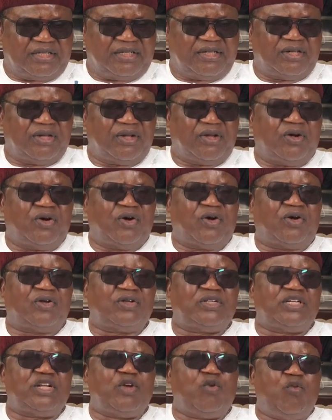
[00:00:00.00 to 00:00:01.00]
thing
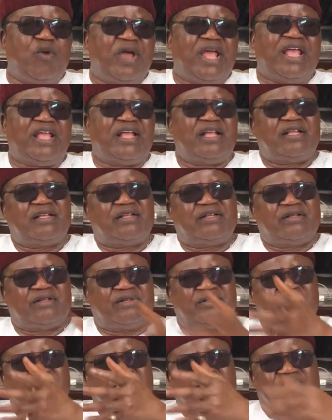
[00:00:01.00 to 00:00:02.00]
on the way
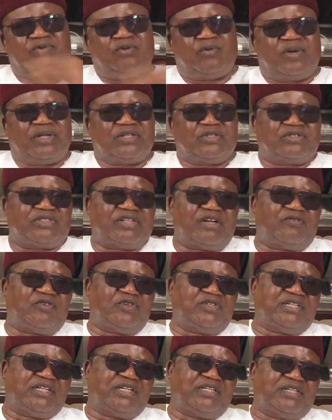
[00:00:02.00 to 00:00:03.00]
we want to
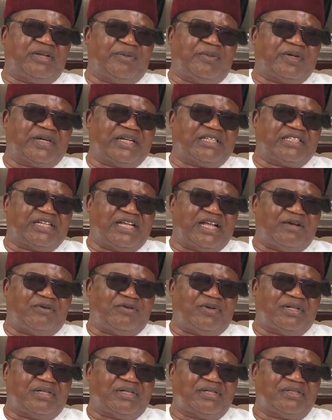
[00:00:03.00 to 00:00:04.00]
travel the
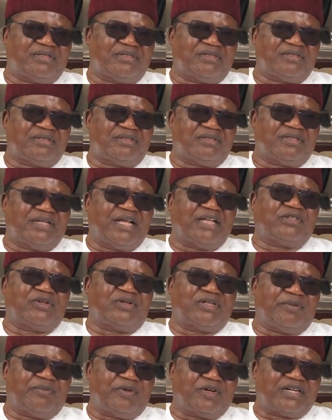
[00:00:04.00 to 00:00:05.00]
democracy highway.
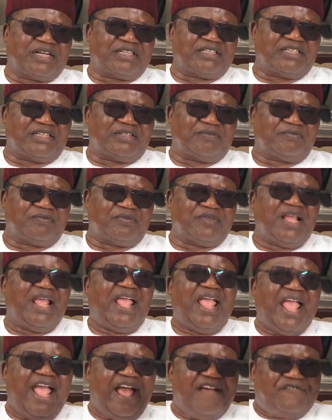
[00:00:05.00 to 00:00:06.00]
That's on democracy.
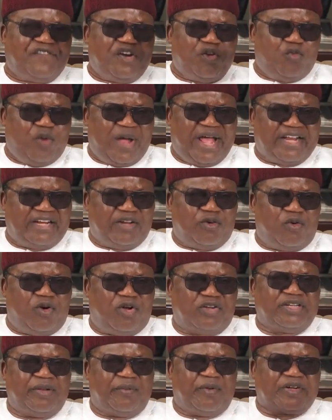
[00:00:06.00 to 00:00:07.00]
Everywhere
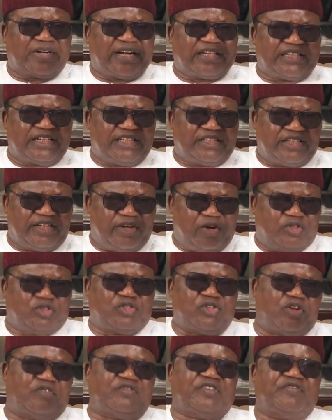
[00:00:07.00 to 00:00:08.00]
in the world, democracy is
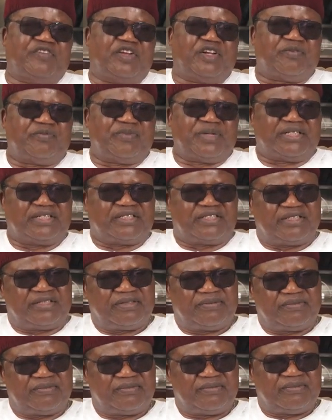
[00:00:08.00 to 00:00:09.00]
the luxury of
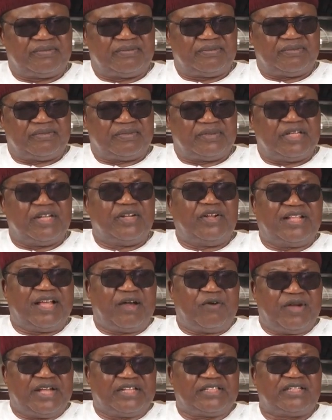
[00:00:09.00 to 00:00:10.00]
development.
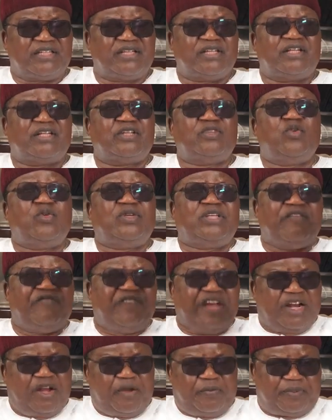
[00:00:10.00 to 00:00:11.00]
In other words,
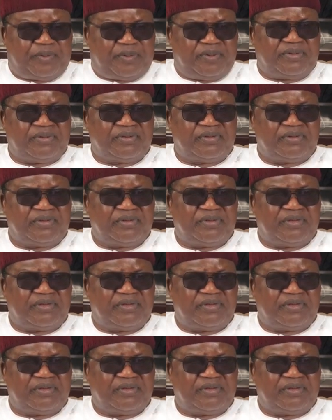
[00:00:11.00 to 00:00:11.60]
you develop